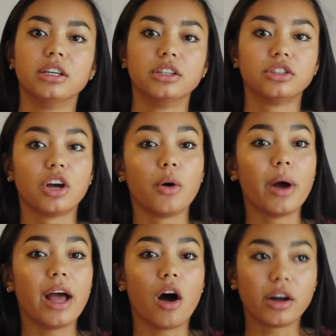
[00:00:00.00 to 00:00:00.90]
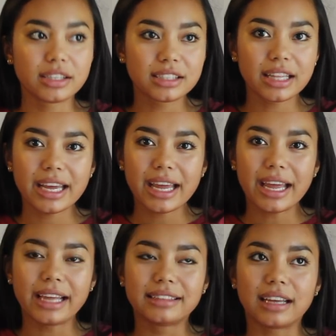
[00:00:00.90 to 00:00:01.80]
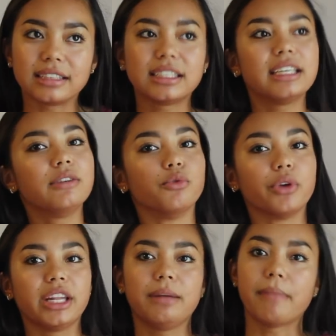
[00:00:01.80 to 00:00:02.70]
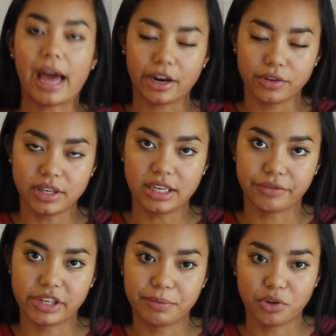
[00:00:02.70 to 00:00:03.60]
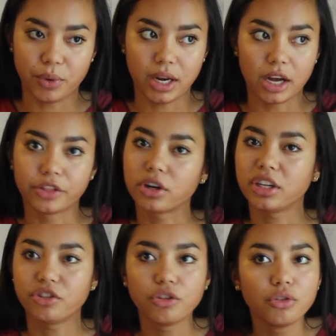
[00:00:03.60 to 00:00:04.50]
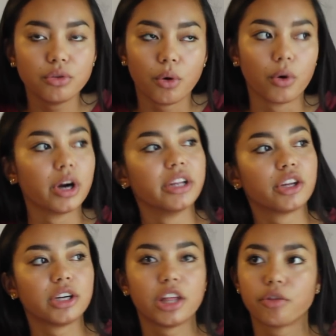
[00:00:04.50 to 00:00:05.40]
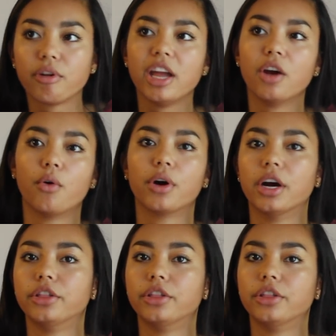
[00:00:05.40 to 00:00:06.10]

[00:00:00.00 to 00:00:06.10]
So honestly, it doesn't really matter the difference between a 32 or a 33 or a